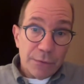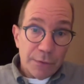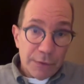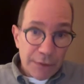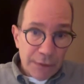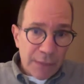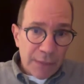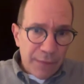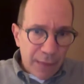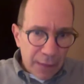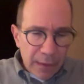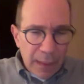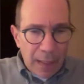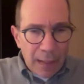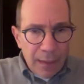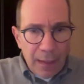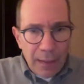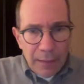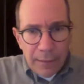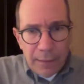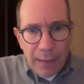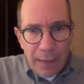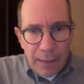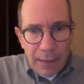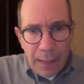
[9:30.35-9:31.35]
because I think
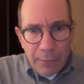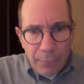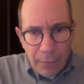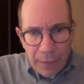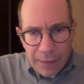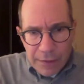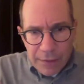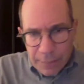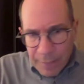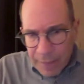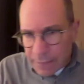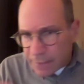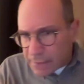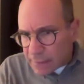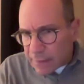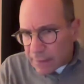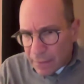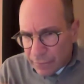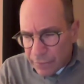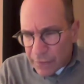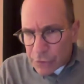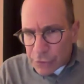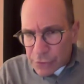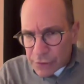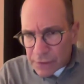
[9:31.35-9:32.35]
I wanted to make this kind
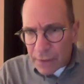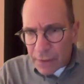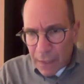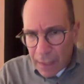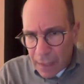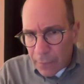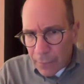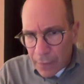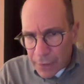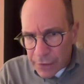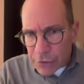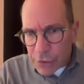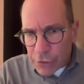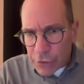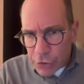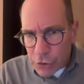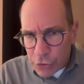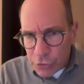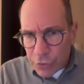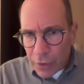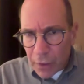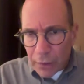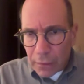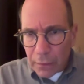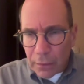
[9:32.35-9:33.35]
of interesting, and I want us to
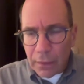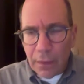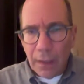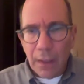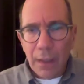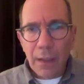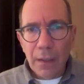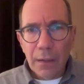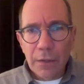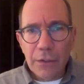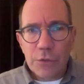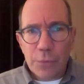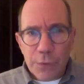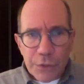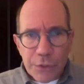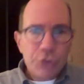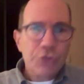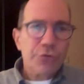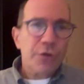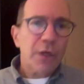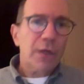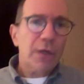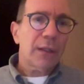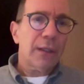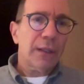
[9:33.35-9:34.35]
struggle, because we're
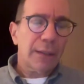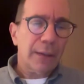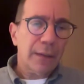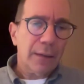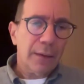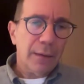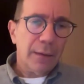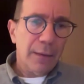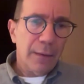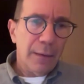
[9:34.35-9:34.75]
struggling,